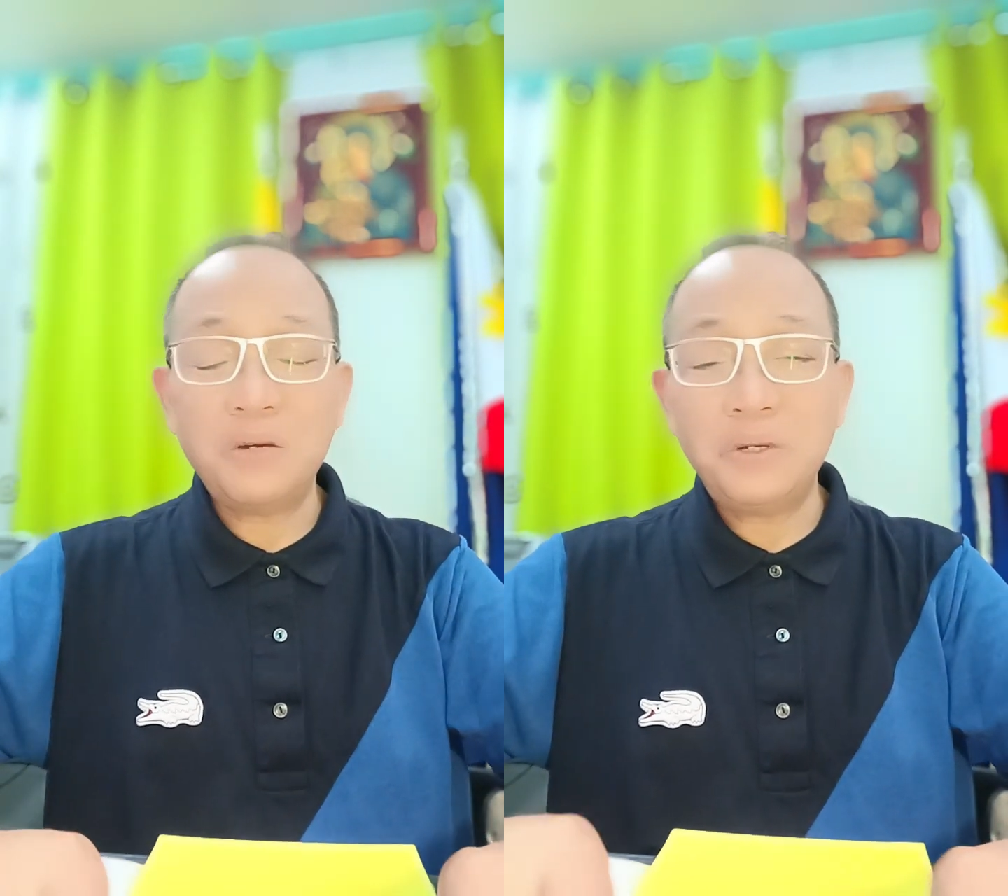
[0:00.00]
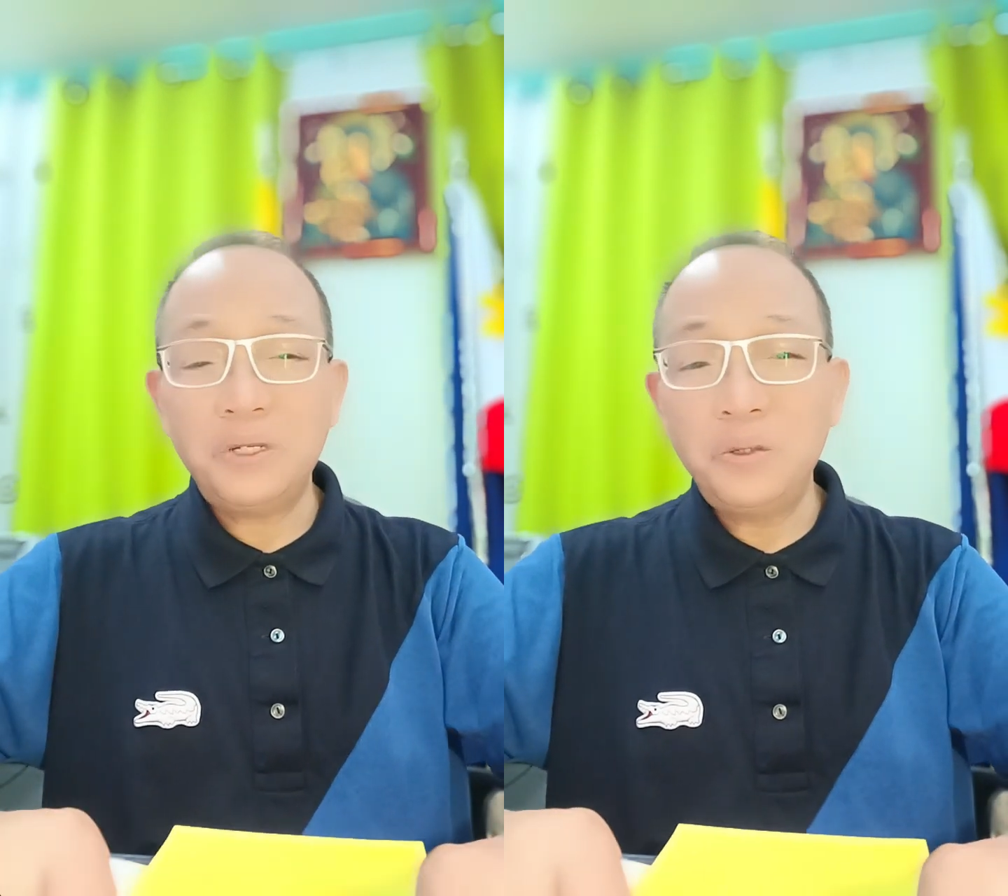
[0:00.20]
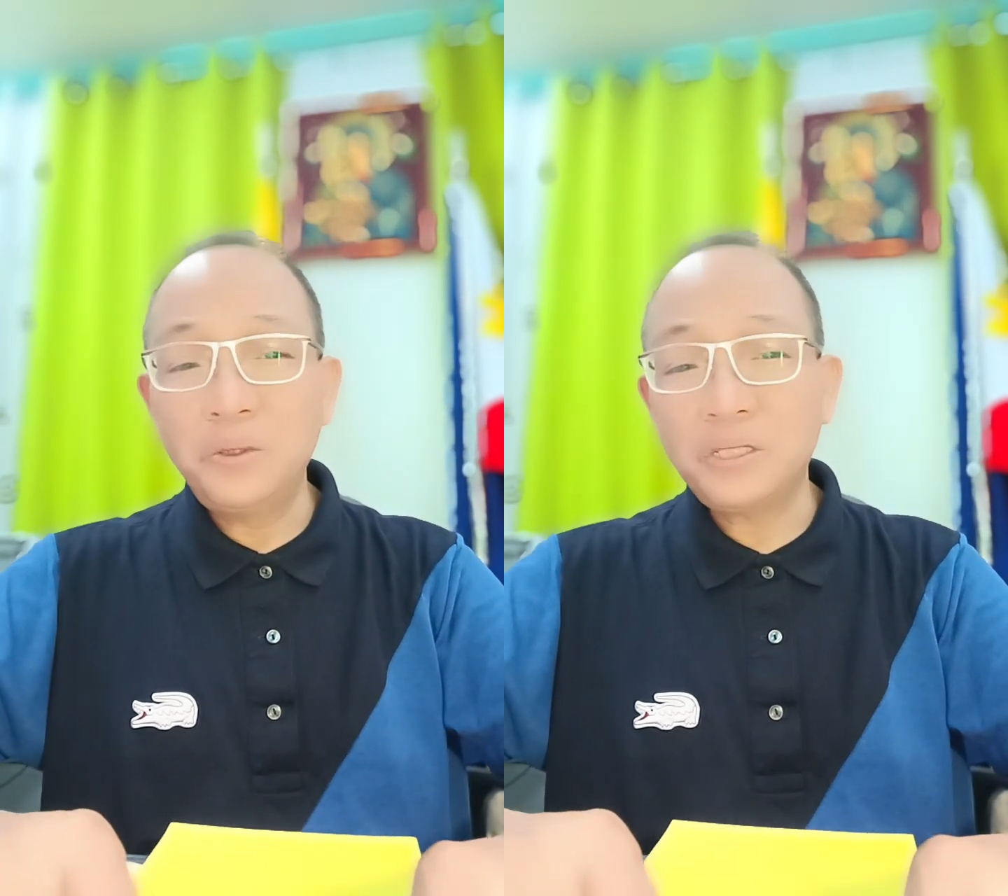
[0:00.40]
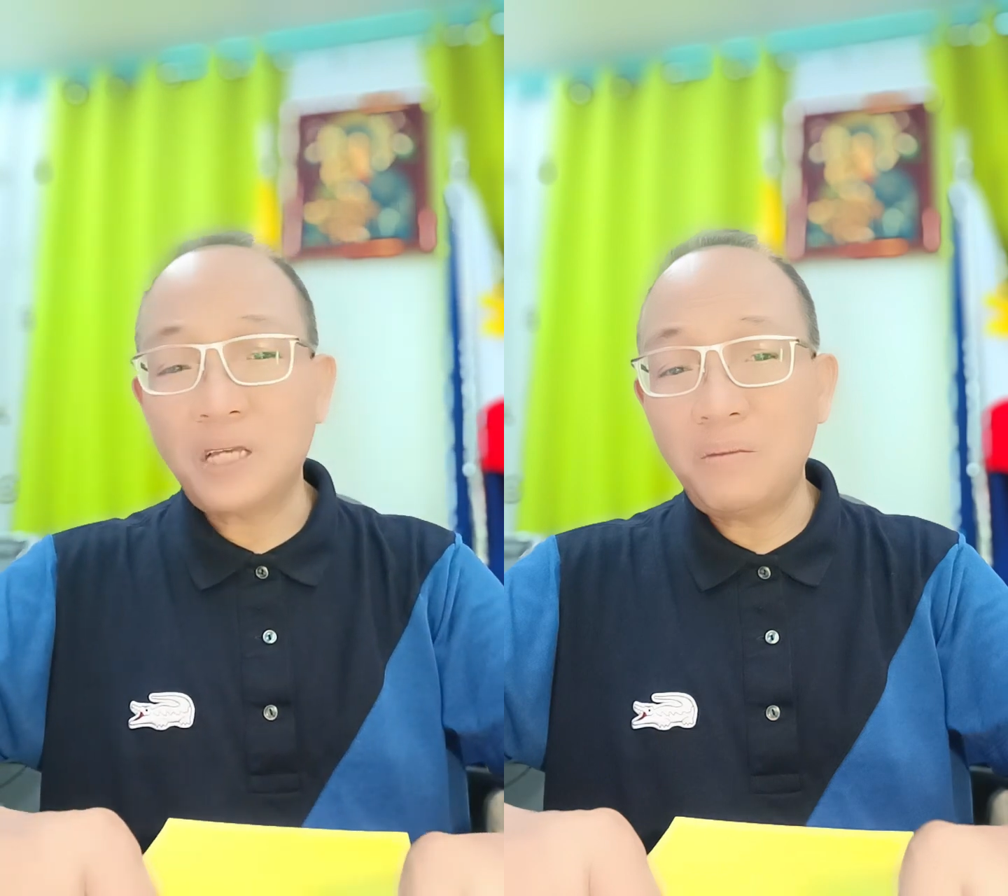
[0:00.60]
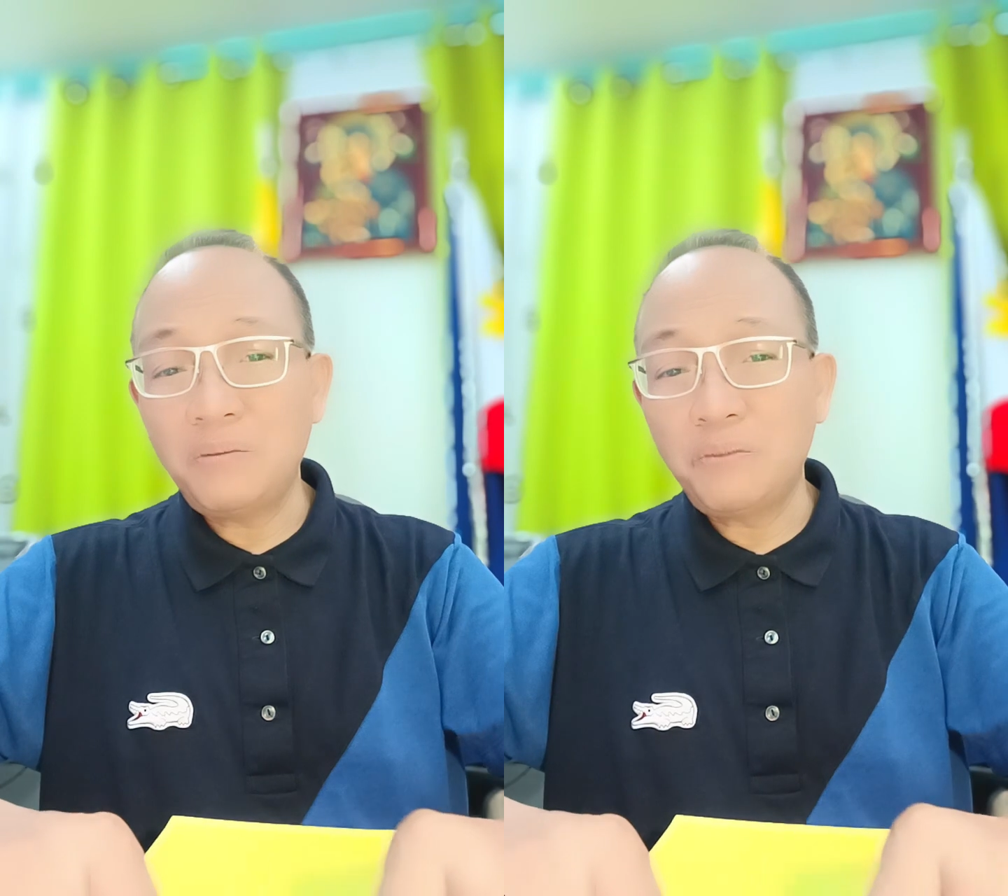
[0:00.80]
with you
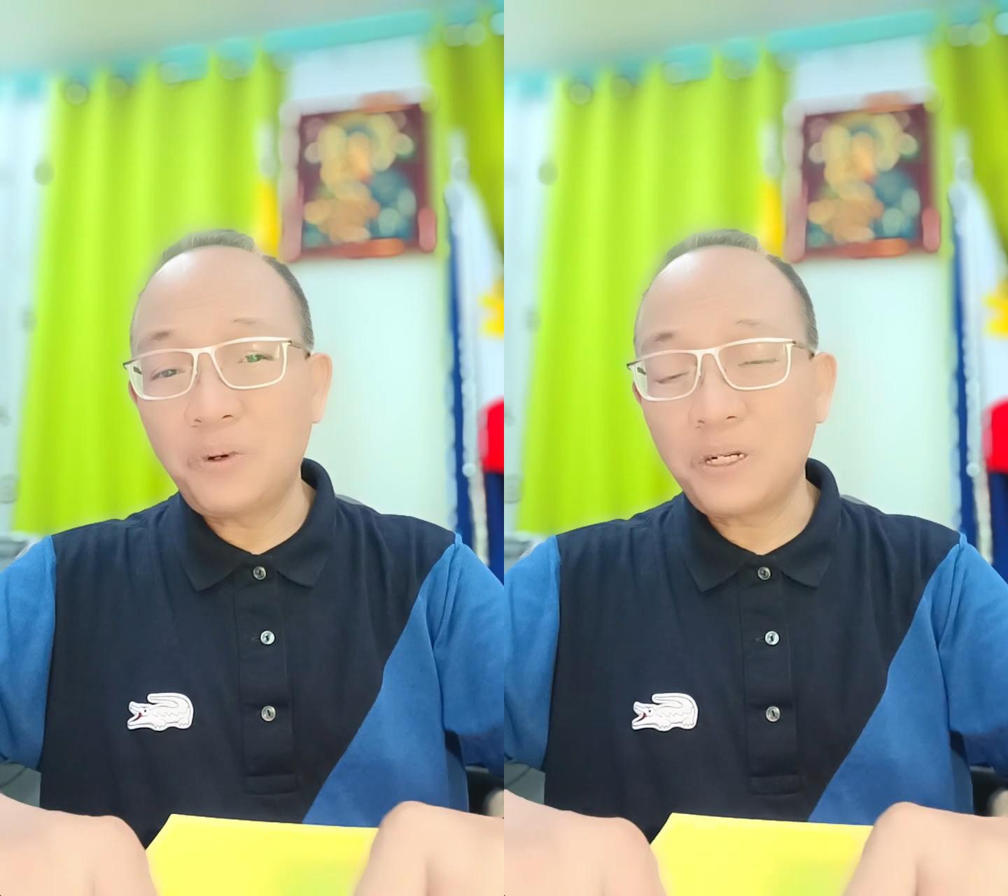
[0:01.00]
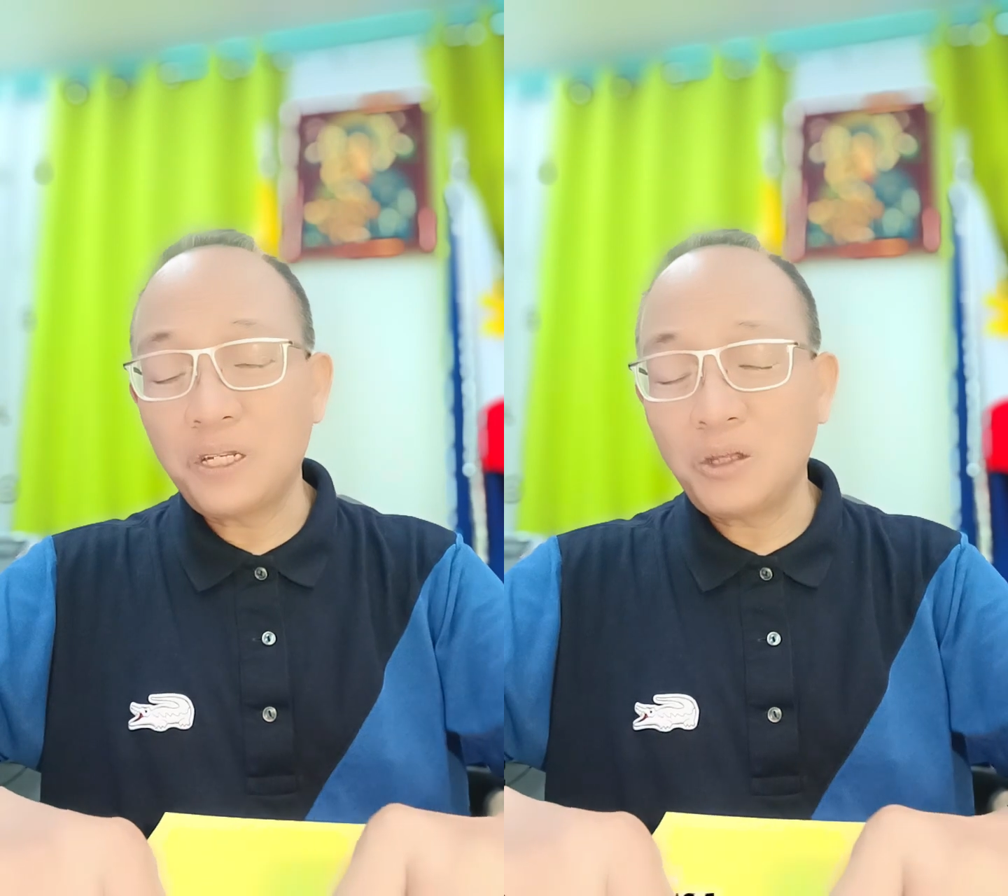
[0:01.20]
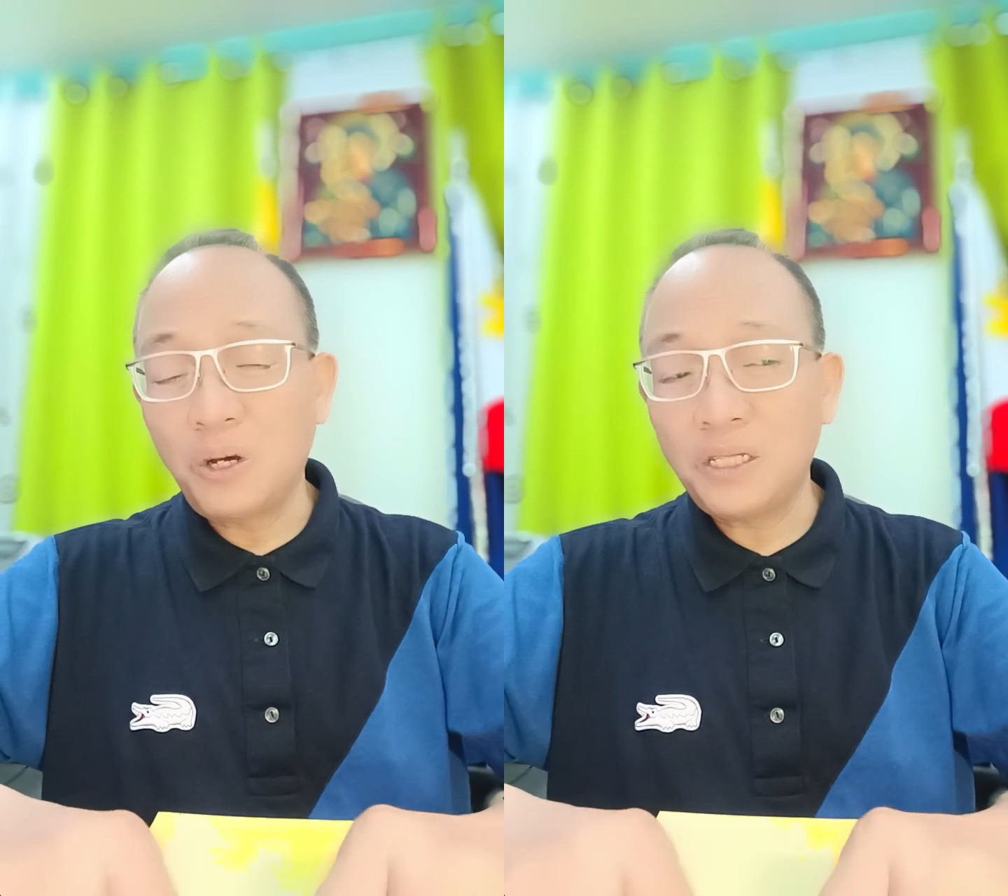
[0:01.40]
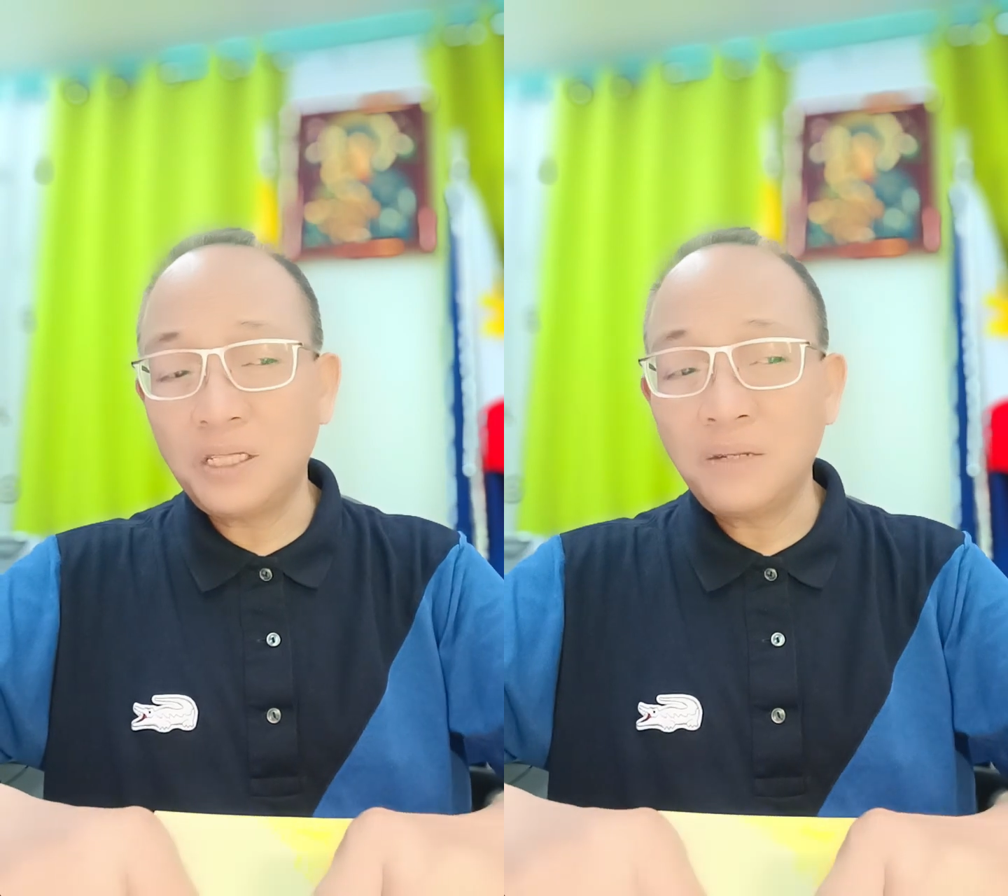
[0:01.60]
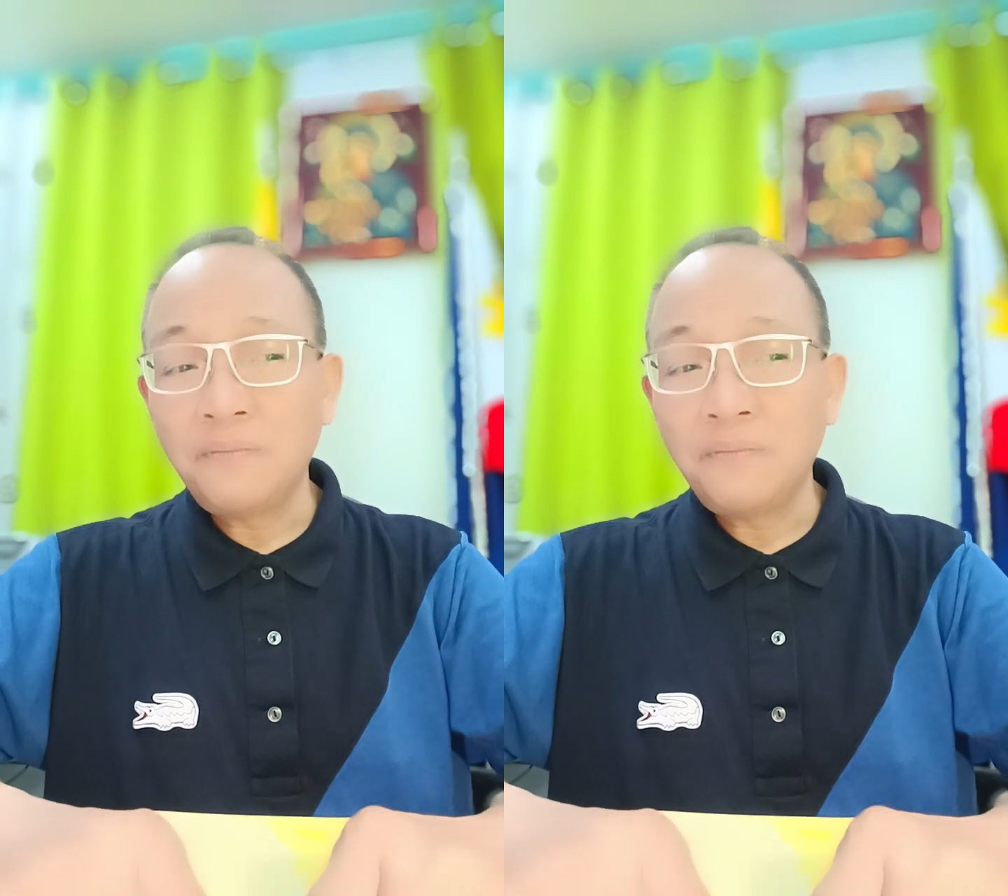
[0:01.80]
some important thoughts.